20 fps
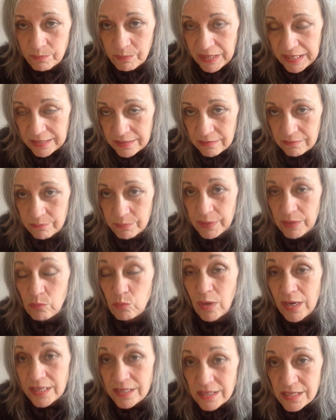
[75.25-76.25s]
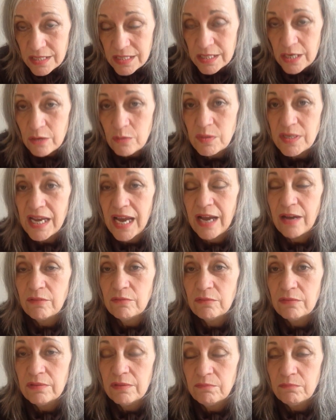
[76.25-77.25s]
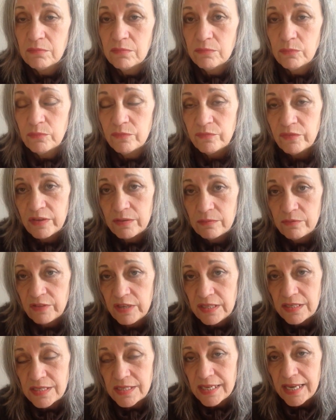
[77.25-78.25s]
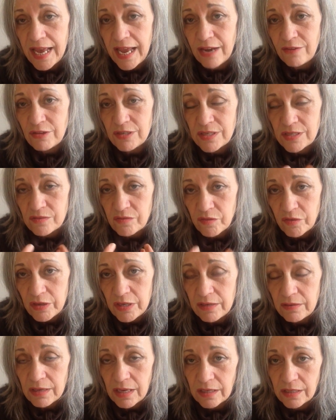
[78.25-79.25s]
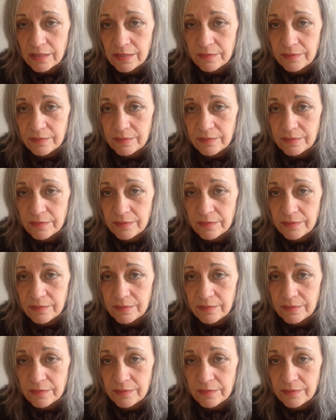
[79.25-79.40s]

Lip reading: being willing to slow down. Venus in Aries is very